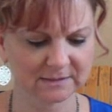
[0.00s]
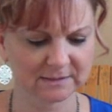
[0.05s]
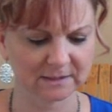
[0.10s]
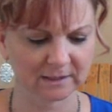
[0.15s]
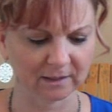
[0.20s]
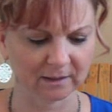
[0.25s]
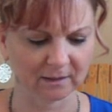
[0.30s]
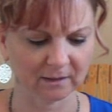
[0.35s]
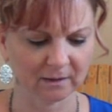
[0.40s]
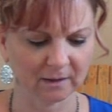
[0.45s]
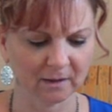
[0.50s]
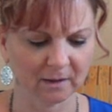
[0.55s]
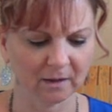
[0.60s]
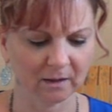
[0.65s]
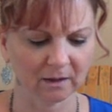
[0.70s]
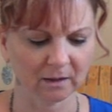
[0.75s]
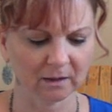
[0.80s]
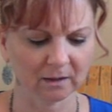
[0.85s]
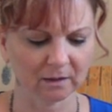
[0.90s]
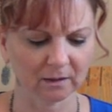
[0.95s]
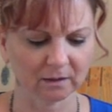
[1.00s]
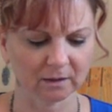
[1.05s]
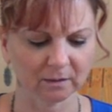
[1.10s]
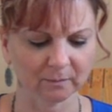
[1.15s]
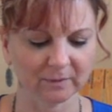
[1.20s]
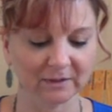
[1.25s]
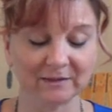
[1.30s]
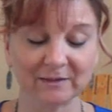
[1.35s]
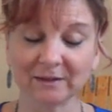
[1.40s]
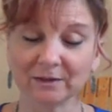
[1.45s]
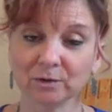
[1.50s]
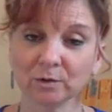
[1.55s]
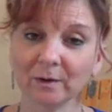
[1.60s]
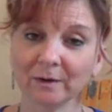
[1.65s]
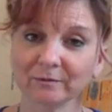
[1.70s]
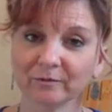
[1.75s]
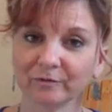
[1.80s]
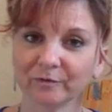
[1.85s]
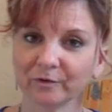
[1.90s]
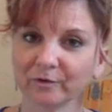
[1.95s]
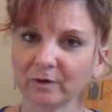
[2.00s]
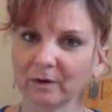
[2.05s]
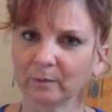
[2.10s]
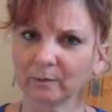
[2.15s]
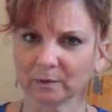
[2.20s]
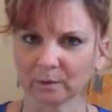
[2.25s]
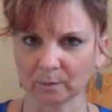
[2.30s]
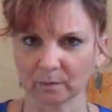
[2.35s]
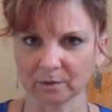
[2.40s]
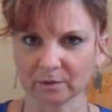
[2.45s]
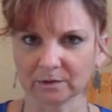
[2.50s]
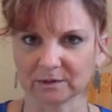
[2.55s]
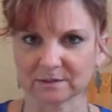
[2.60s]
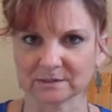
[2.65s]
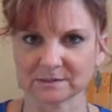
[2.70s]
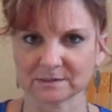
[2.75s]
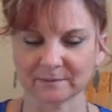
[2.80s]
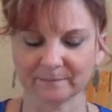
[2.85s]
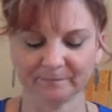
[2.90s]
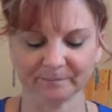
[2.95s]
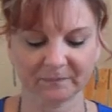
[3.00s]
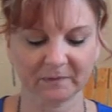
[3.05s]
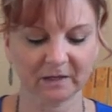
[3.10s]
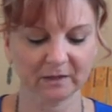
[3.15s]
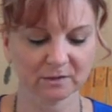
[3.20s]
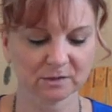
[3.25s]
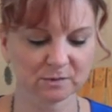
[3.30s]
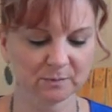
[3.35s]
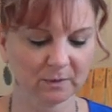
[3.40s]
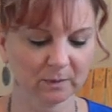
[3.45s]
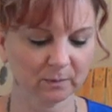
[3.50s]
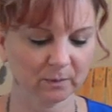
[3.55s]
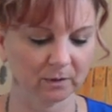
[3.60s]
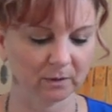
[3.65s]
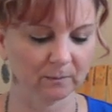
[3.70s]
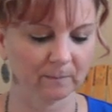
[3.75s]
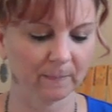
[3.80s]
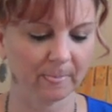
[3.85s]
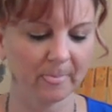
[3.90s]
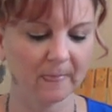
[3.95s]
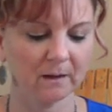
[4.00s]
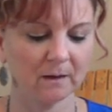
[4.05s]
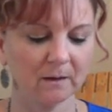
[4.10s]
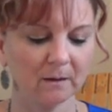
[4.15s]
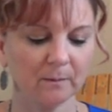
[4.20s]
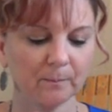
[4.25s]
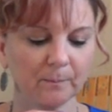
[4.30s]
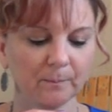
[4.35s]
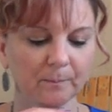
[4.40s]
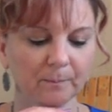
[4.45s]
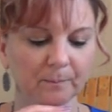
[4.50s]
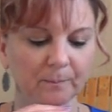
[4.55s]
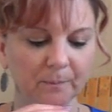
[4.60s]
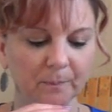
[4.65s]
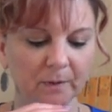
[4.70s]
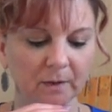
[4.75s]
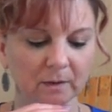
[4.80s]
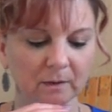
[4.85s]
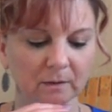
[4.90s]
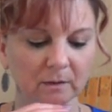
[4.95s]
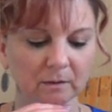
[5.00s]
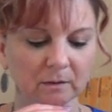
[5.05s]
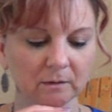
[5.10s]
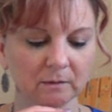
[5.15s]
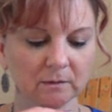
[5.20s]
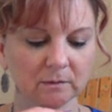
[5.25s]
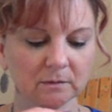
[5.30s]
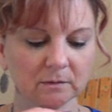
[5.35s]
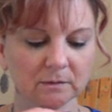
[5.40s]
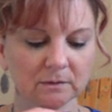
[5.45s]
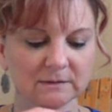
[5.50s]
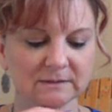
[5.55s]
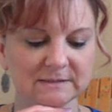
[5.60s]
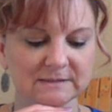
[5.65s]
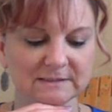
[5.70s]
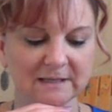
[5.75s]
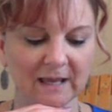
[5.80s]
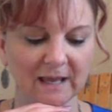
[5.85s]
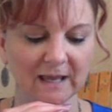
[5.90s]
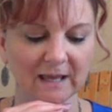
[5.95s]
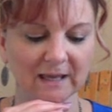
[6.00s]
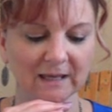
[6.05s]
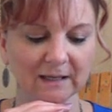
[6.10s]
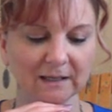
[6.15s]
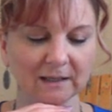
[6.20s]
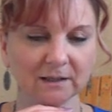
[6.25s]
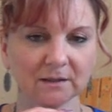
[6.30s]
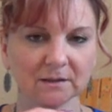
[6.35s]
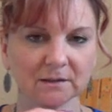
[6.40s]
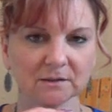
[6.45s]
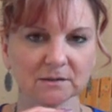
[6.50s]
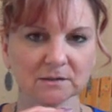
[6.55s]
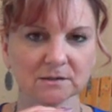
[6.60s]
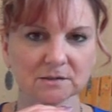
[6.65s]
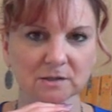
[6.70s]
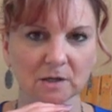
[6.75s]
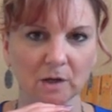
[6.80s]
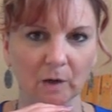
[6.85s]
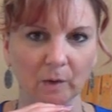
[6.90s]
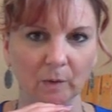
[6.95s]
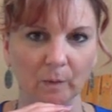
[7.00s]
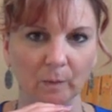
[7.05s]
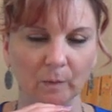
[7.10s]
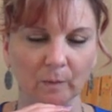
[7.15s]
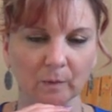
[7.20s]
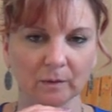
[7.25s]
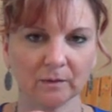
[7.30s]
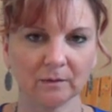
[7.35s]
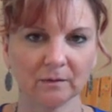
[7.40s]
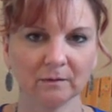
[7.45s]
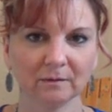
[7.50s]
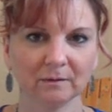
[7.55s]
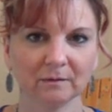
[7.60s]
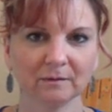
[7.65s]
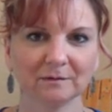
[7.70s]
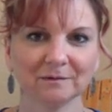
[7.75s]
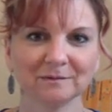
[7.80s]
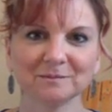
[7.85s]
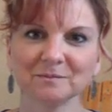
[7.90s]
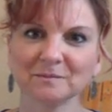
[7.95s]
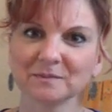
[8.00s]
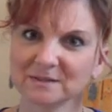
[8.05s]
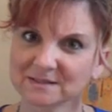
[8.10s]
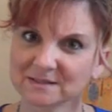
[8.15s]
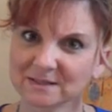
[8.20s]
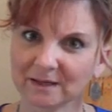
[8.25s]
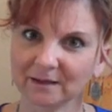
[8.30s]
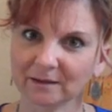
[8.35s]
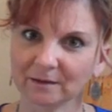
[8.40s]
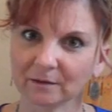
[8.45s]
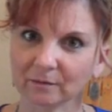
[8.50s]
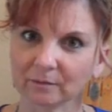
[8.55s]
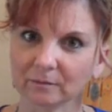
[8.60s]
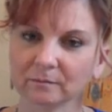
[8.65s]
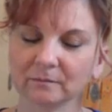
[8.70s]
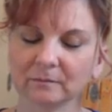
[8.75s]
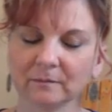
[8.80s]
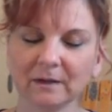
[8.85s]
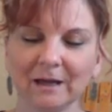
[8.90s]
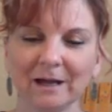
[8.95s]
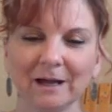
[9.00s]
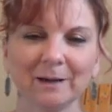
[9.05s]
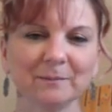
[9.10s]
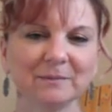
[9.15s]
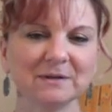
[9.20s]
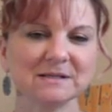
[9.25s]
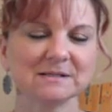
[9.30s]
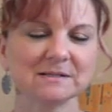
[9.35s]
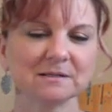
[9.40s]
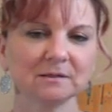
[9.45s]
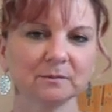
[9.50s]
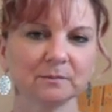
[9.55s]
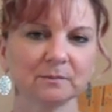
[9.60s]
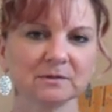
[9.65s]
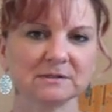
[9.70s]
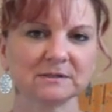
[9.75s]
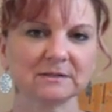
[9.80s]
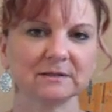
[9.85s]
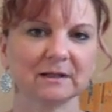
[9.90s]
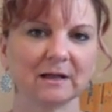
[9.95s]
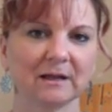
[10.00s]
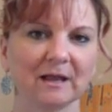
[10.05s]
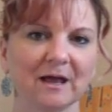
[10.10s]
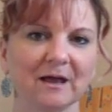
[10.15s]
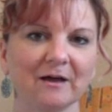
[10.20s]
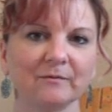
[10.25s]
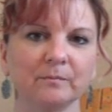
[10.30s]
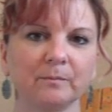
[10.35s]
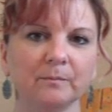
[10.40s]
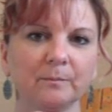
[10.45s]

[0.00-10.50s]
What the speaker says: see. And then you have to figure out what the word is. Here's my word. Potato. Potato. How many syllables did that have?